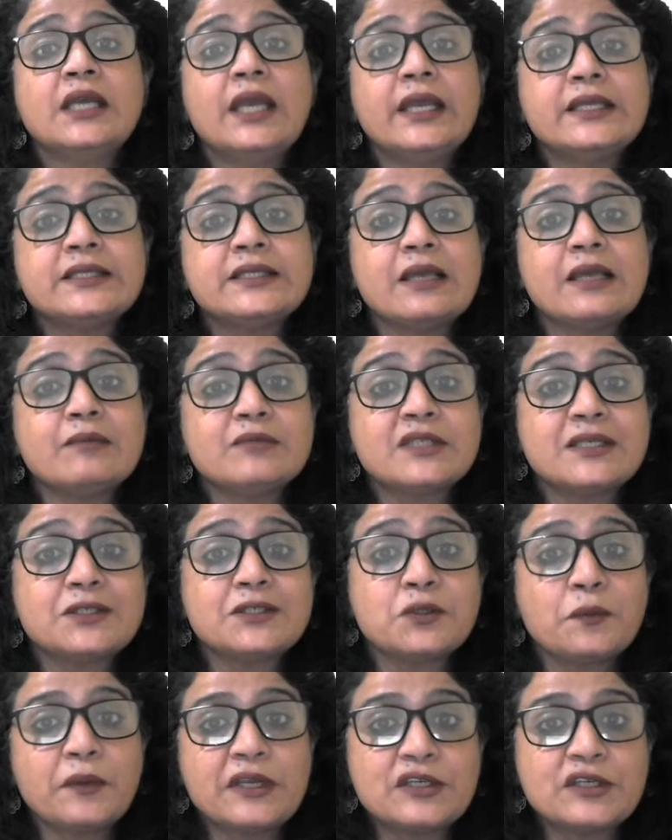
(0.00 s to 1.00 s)
in some
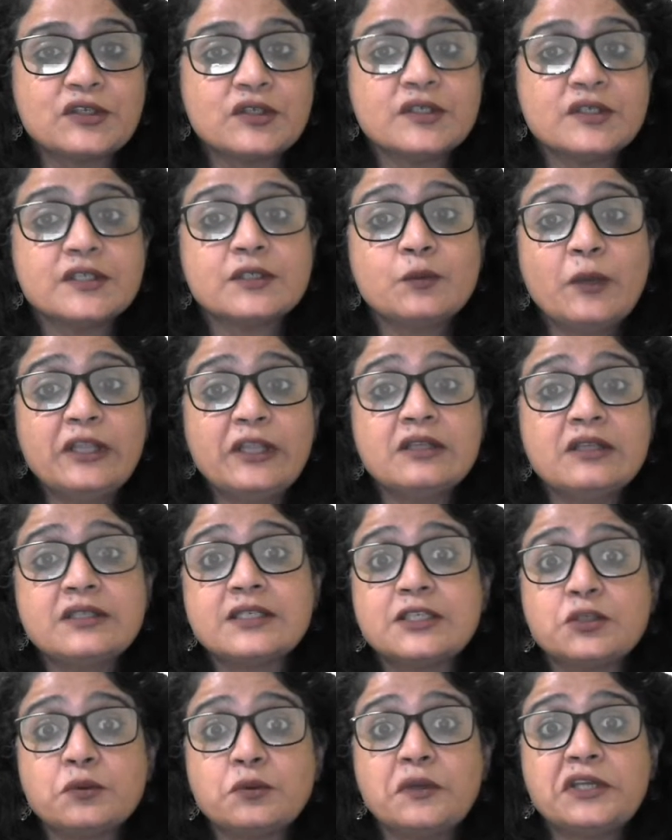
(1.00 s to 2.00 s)
situations, when the
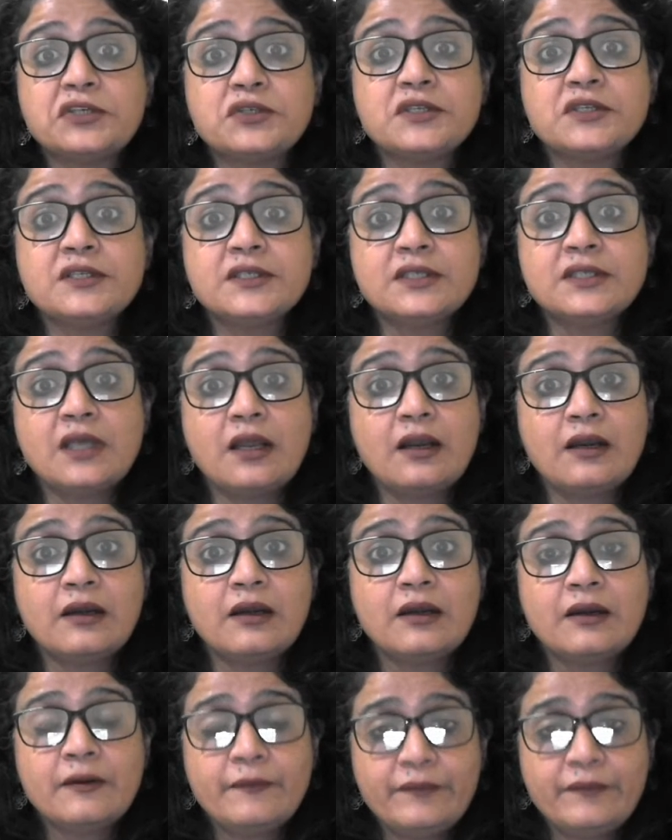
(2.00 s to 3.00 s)
situations are
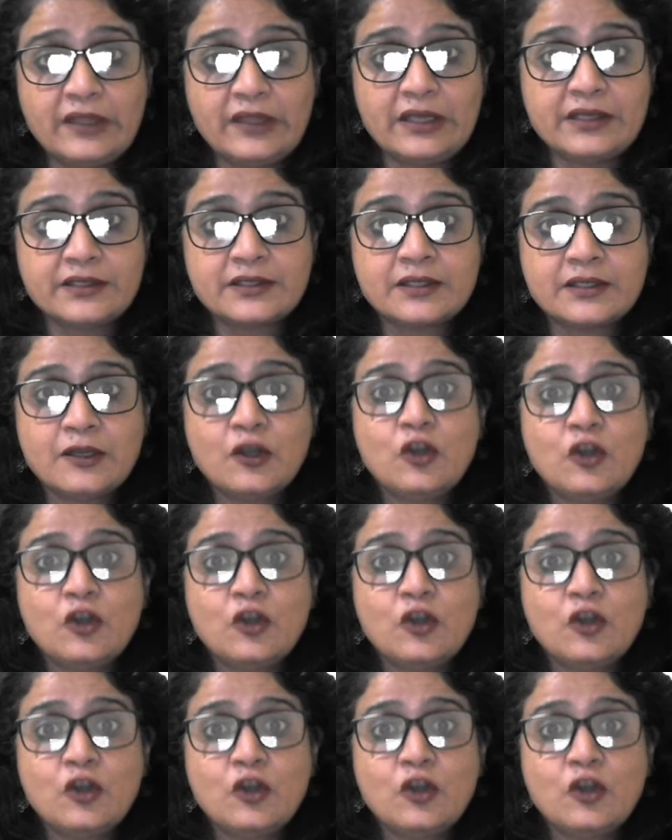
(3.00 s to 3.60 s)
these.